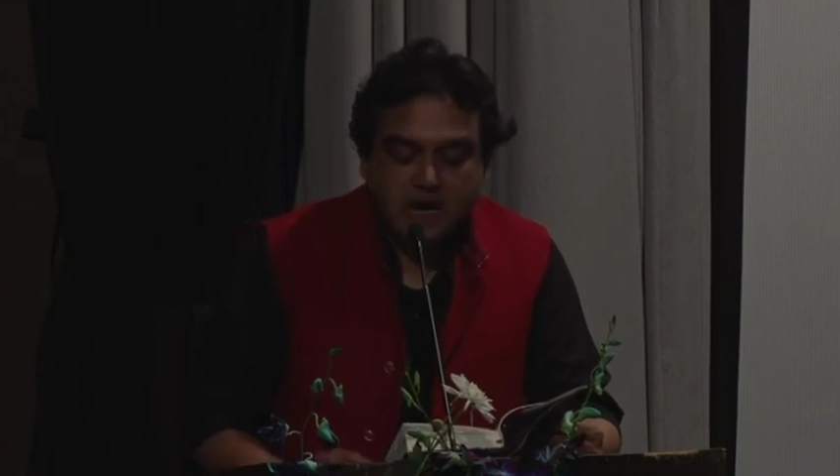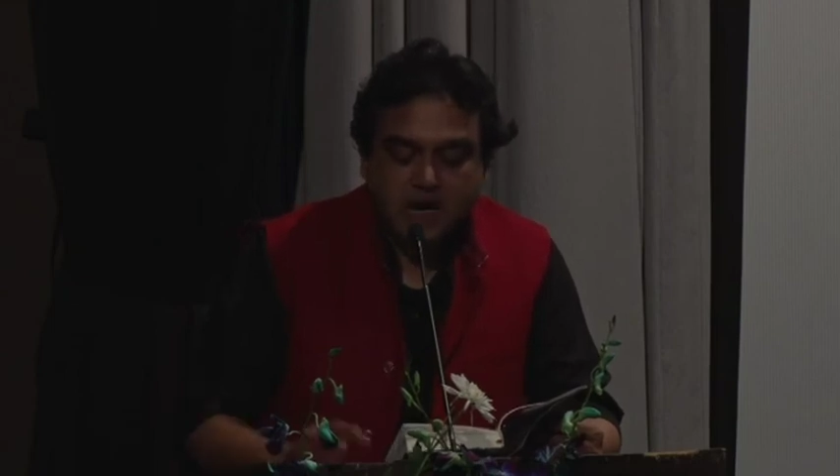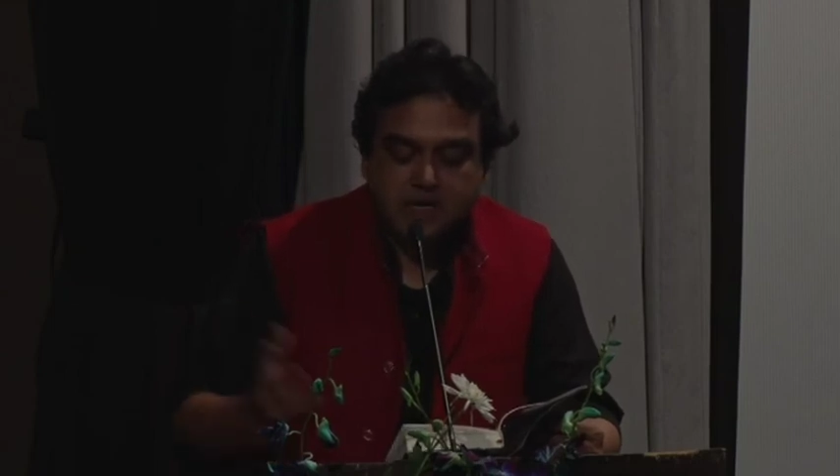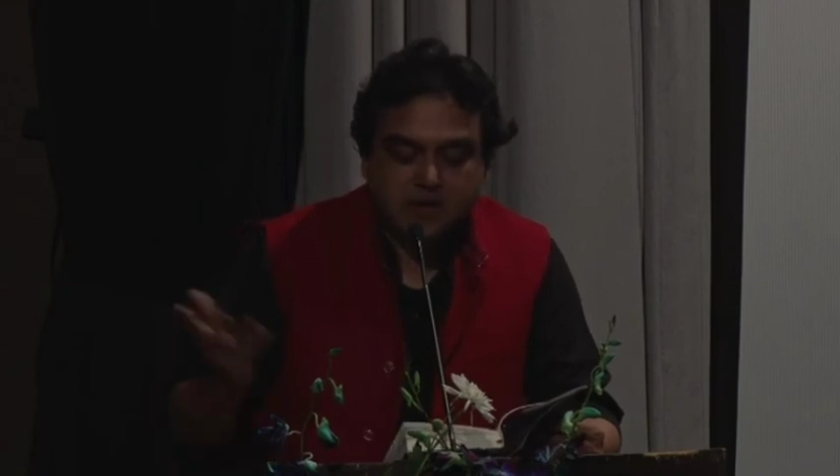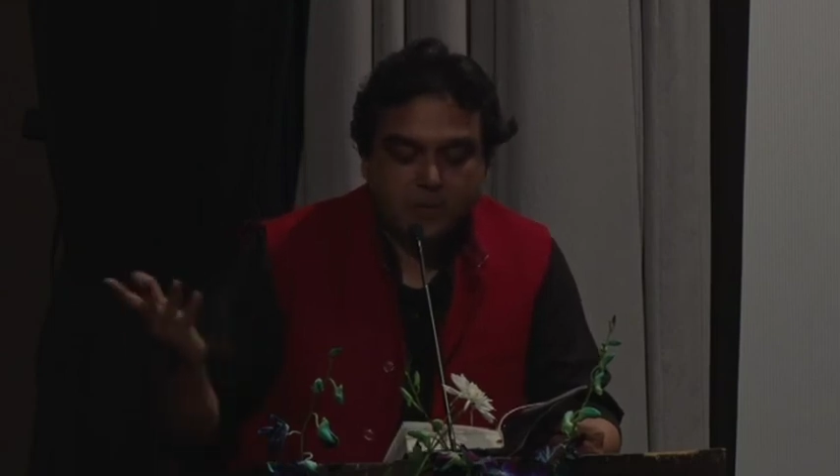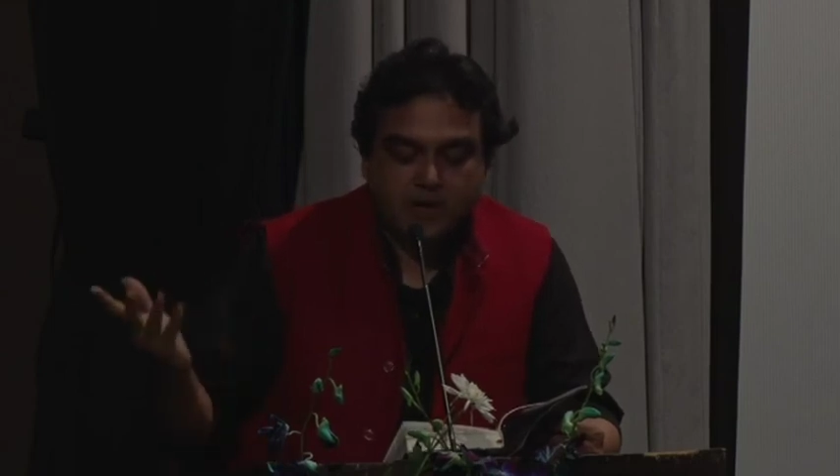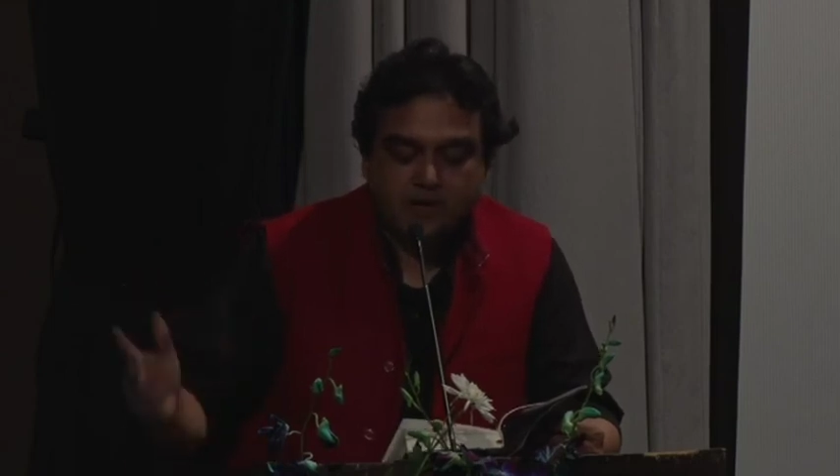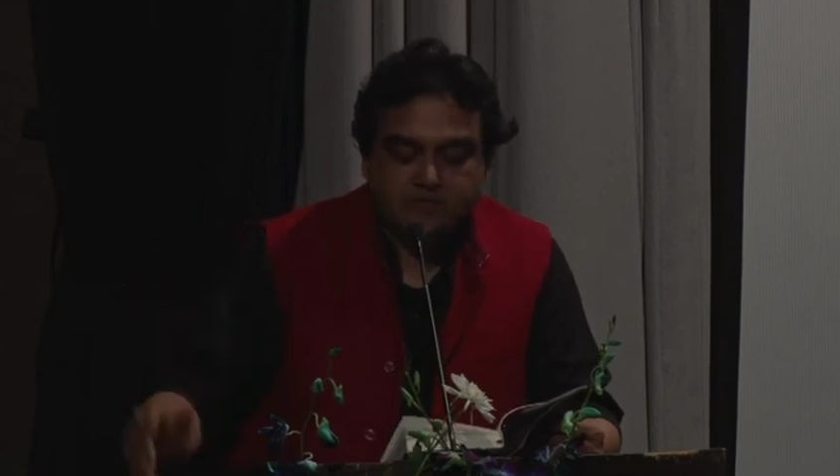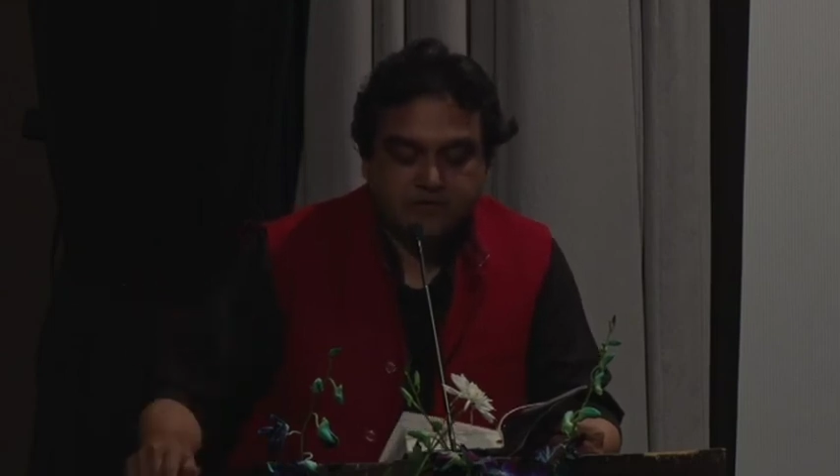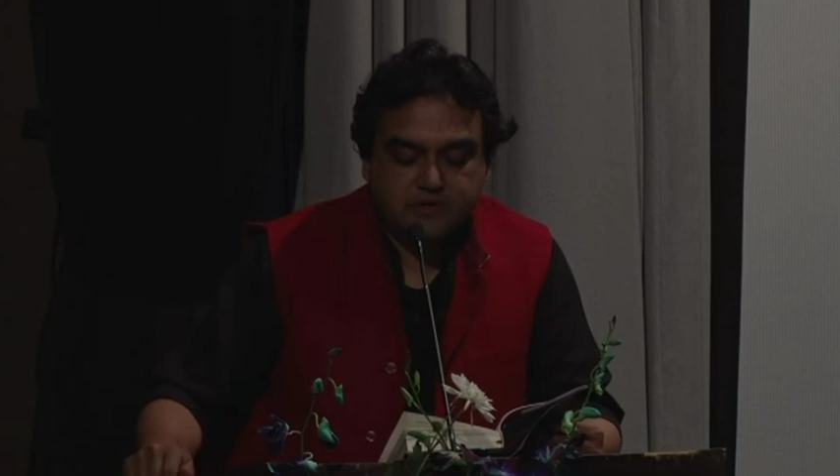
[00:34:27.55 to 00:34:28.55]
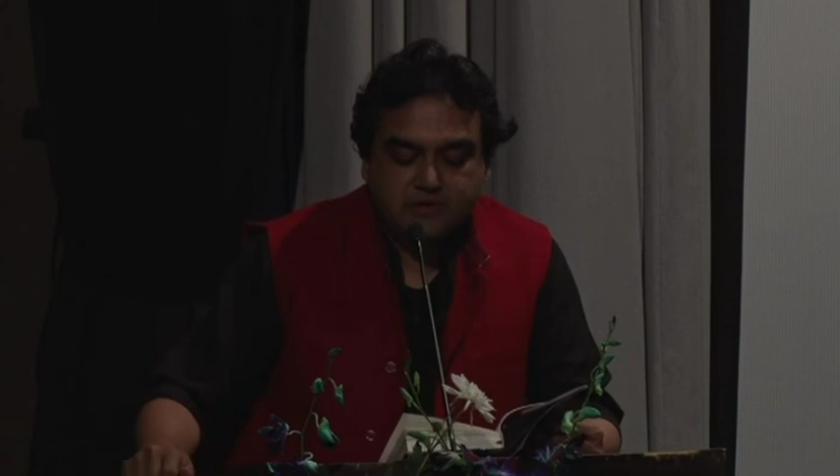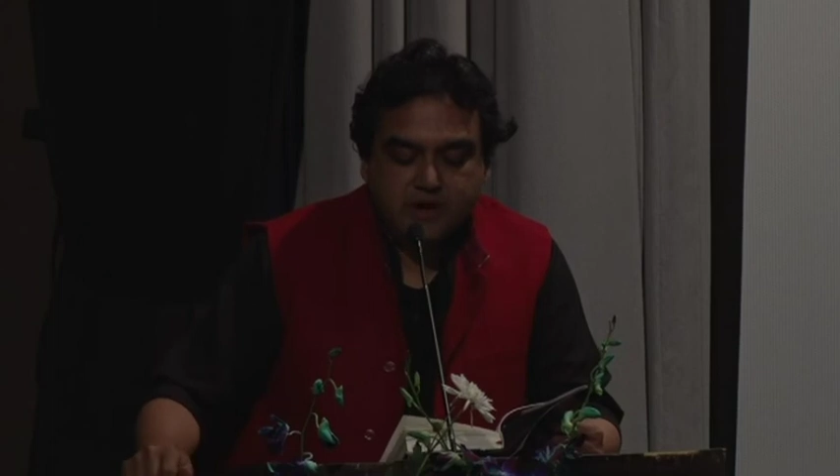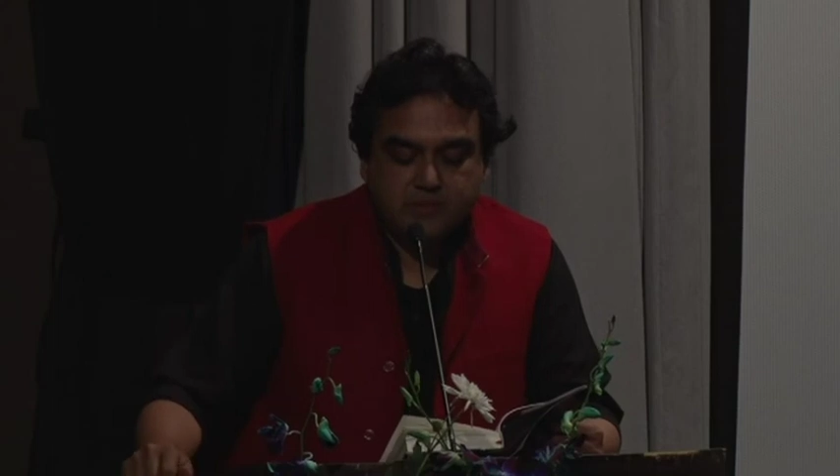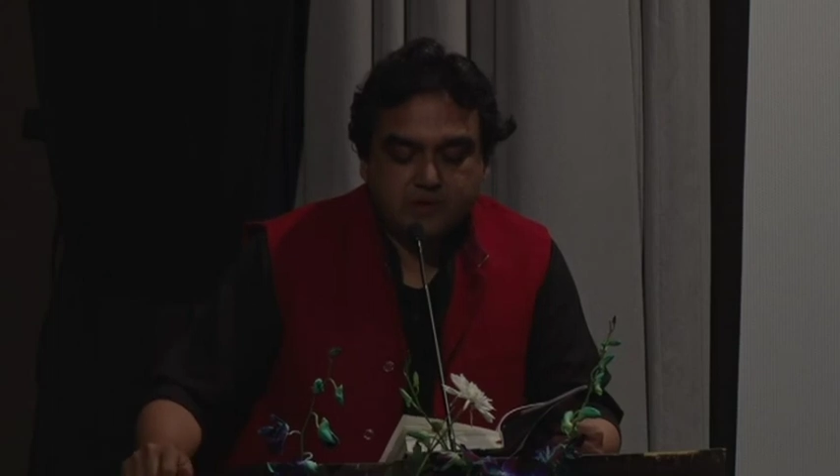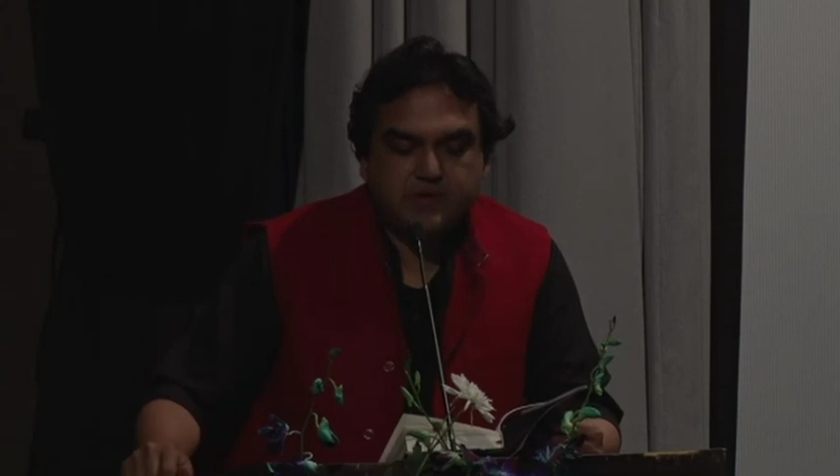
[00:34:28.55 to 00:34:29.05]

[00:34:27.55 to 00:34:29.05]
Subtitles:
unaware of the grammar